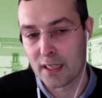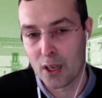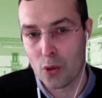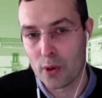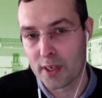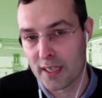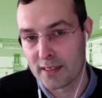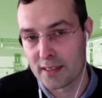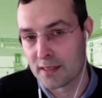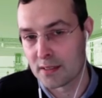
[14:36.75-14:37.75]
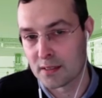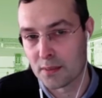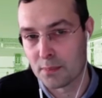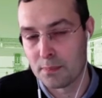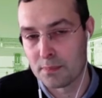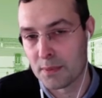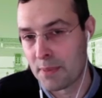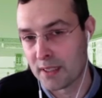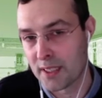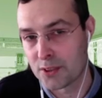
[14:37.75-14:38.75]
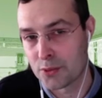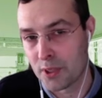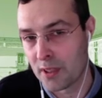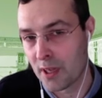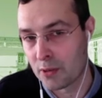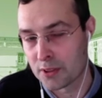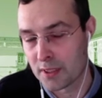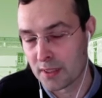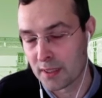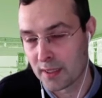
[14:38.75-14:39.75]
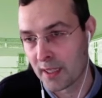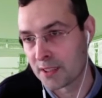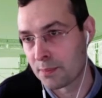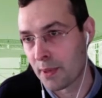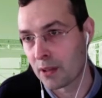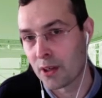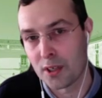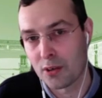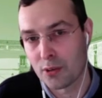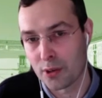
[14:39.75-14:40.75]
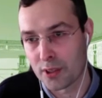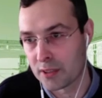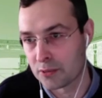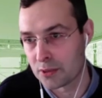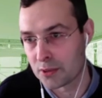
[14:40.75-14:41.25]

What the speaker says: lower than the buildings without a glazed balcony, or without